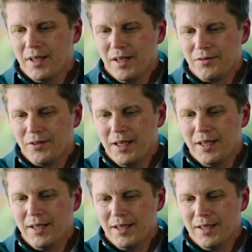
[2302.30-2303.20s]
if it
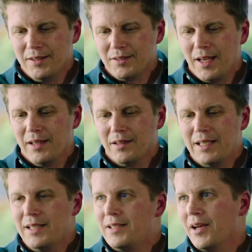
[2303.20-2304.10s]
is a
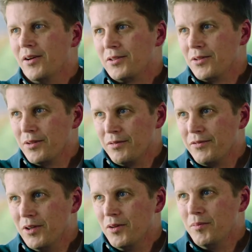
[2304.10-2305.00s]
lead character in the
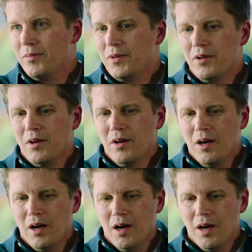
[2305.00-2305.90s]
film
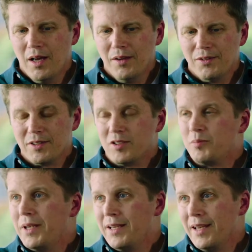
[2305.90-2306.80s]
uh, if it's a
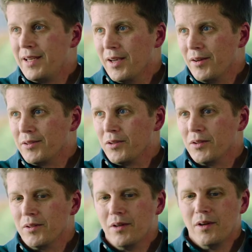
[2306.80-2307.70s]
speaking
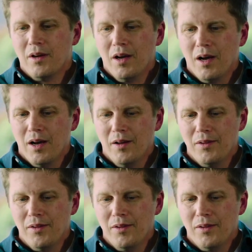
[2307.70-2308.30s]
character uh,